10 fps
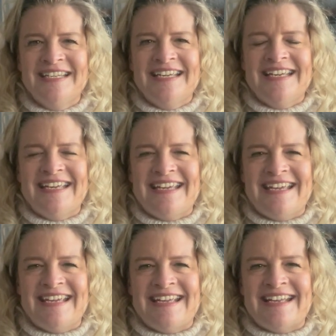
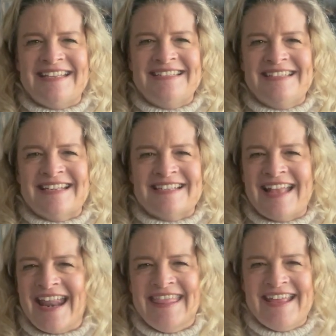He does a
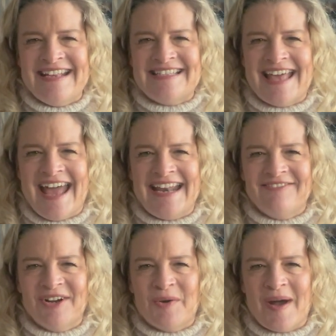lot of things that
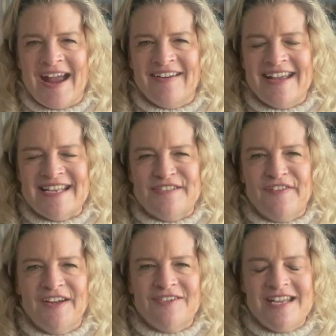require his
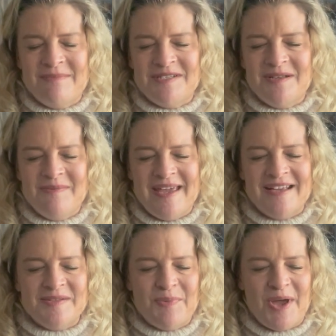fingertips to be
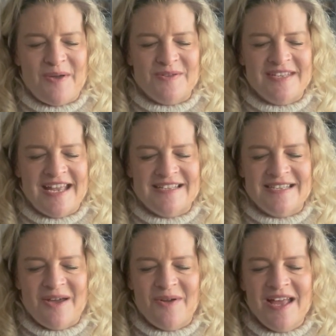exposed, and
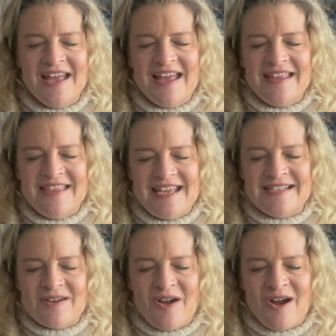so
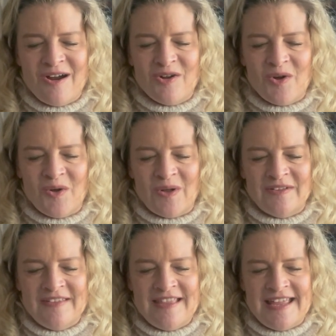these are
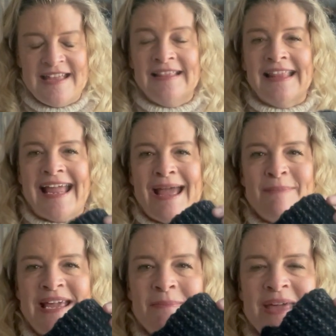called the
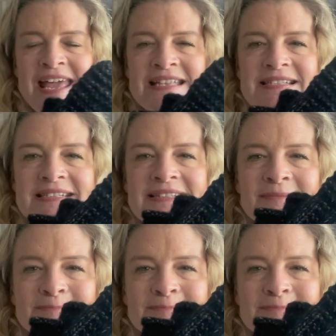lambing mitts,